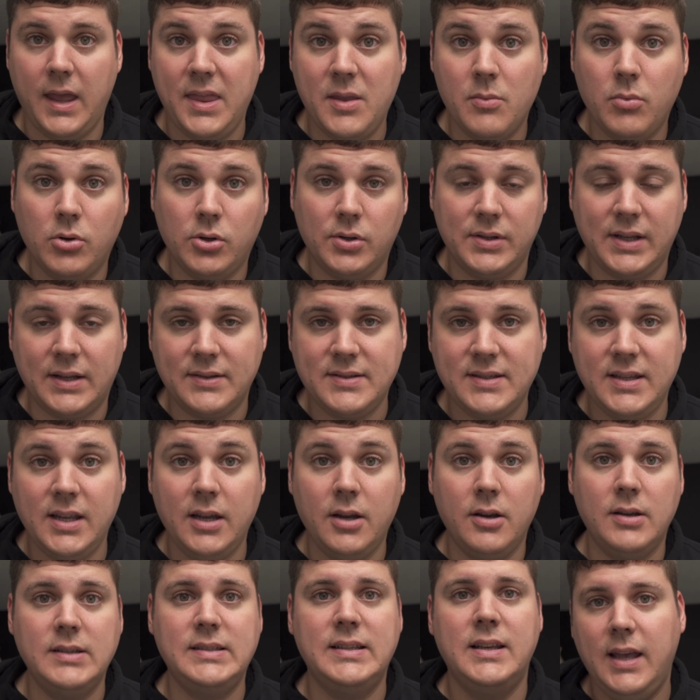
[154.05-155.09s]
And then we'll go
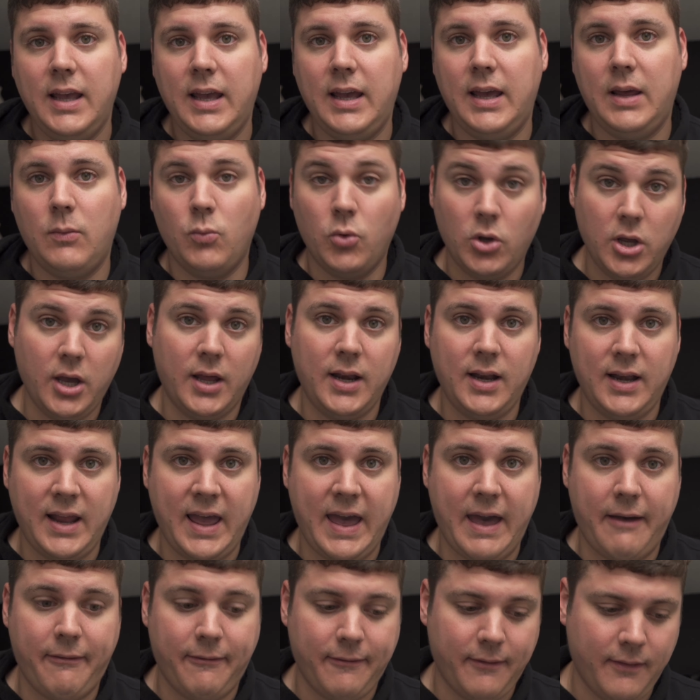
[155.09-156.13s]
downstairs and we'll cut it in half.